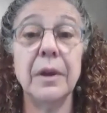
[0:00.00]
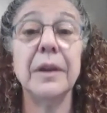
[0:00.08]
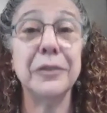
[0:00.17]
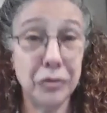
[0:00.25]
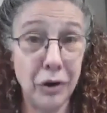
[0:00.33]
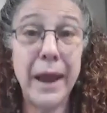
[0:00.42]

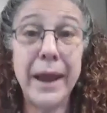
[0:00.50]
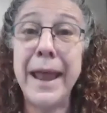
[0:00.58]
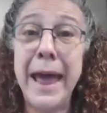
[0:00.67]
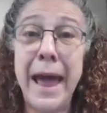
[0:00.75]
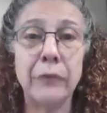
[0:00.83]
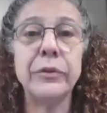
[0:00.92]
Try it
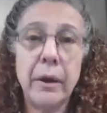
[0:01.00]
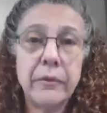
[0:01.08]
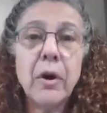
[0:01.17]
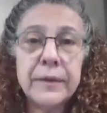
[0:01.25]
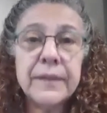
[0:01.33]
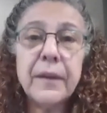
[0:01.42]
out. Now, of
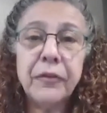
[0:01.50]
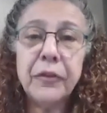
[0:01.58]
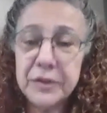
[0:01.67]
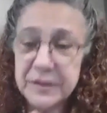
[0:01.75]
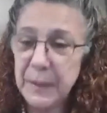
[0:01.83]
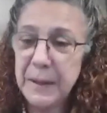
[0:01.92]
course, the
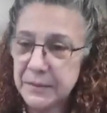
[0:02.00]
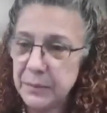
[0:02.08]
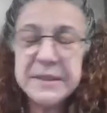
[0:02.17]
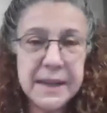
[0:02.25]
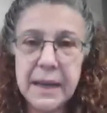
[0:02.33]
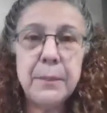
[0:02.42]
first piece
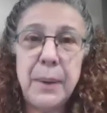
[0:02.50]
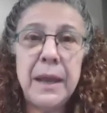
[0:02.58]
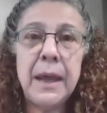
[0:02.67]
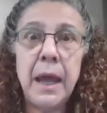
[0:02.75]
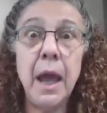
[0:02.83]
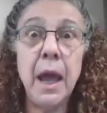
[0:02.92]
was itty
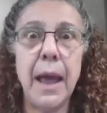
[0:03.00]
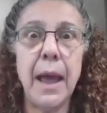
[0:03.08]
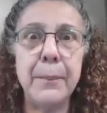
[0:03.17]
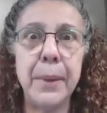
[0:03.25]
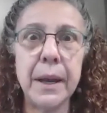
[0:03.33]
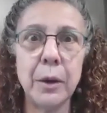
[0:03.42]
bitty,
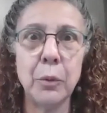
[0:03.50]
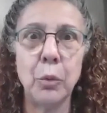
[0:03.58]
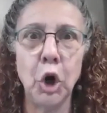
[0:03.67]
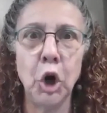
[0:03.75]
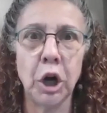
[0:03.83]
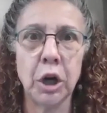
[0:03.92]
but it
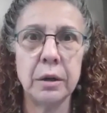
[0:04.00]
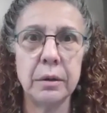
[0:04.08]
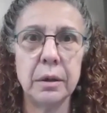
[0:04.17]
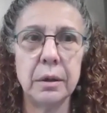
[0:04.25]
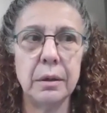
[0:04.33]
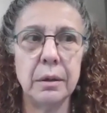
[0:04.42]
worked.
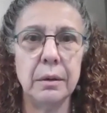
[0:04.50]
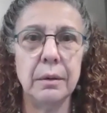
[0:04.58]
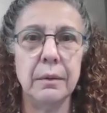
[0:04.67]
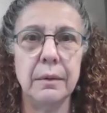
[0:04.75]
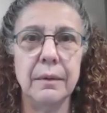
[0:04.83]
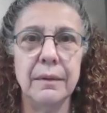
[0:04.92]

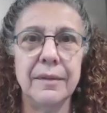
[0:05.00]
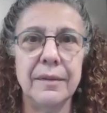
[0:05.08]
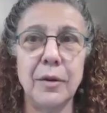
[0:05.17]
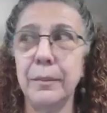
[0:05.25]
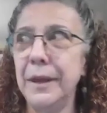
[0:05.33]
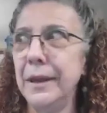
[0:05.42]

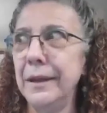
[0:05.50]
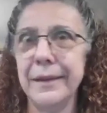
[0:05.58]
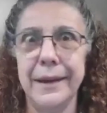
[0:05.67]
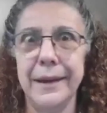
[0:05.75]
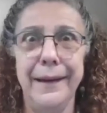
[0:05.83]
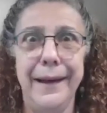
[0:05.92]
So
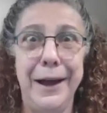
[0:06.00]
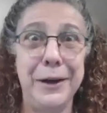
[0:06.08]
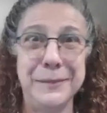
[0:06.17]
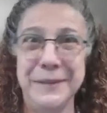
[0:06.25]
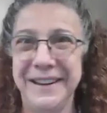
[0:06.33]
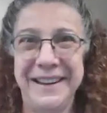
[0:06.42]
immediately,
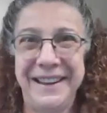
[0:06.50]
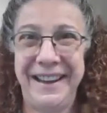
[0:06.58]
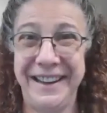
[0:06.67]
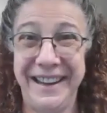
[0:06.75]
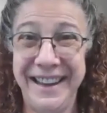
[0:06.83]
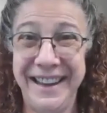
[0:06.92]
how big can I
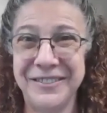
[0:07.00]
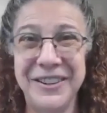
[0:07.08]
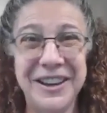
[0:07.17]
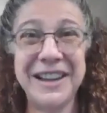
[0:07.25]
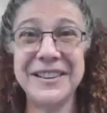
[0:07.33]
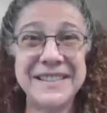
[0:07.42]
get?
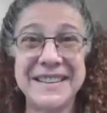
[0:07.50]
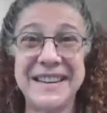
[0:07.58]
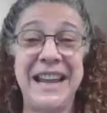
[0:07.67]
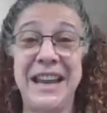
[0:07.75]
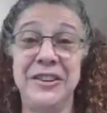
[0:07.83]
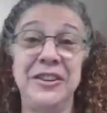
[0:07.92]
What else
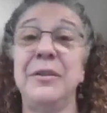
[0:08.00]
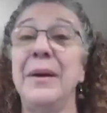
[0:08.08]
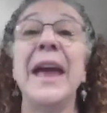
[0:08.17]
can I do?